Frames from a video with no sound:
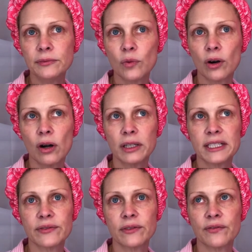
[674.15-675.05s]
We're all in
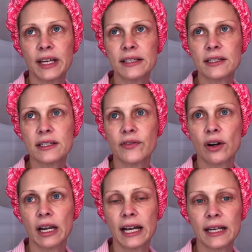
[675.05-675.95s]
different phases of
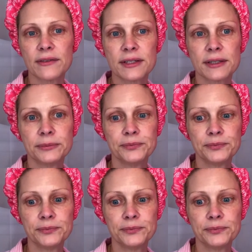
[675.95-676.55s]
our lives